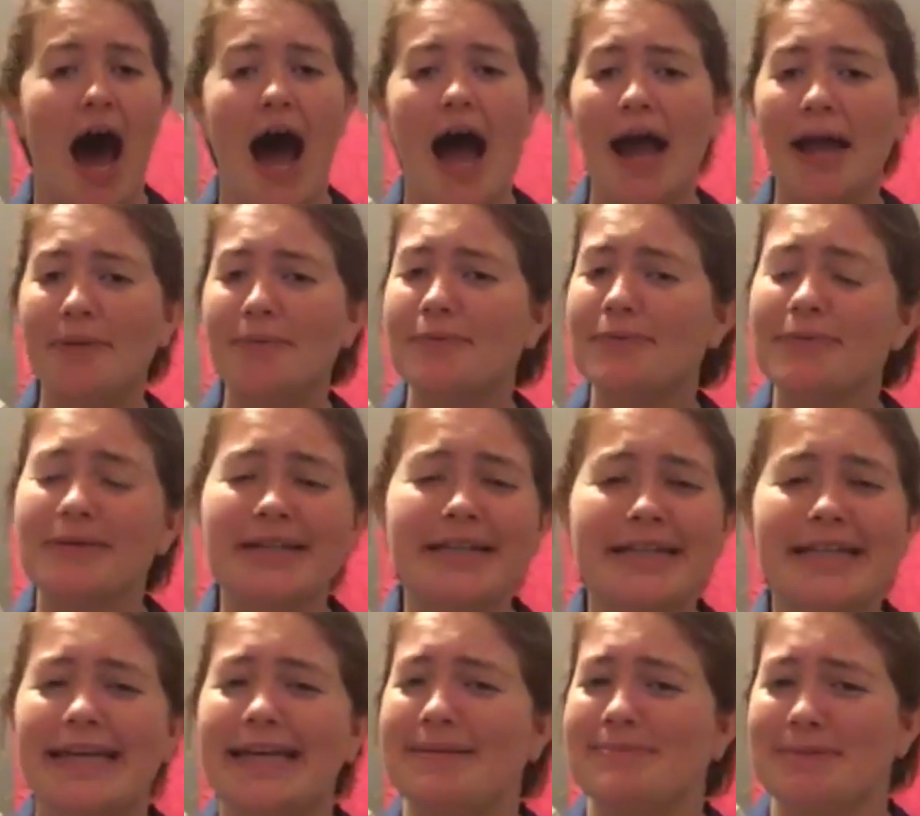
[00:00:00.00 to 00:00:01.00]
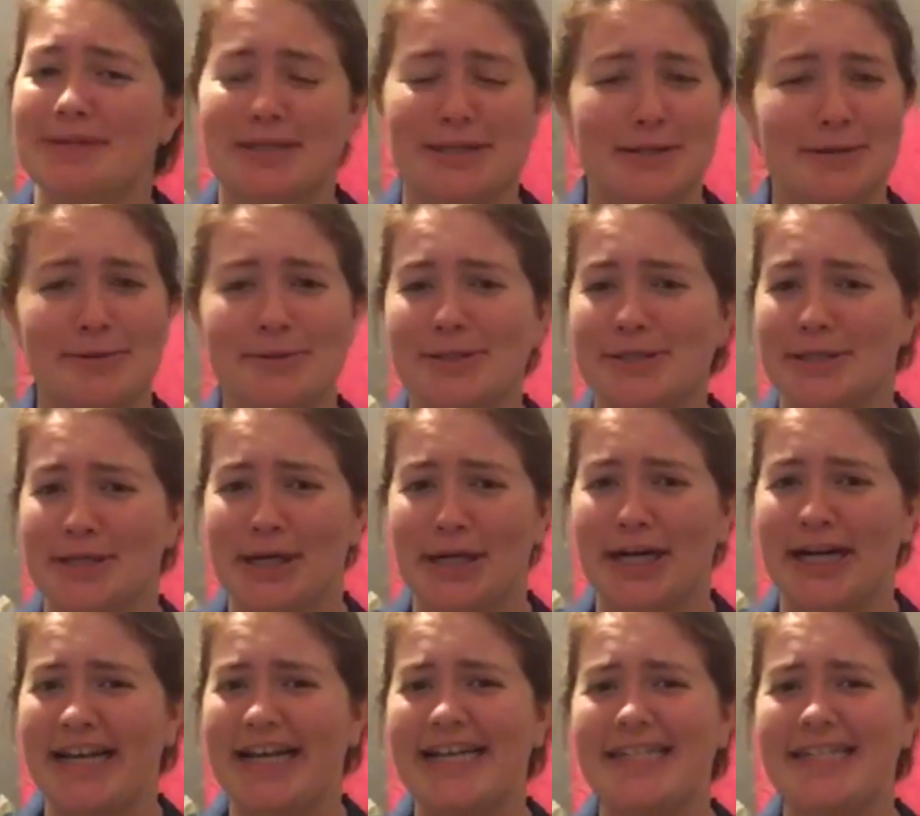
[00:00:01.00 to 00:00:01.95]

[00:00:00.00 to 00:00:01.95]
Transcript: I really am so sorry.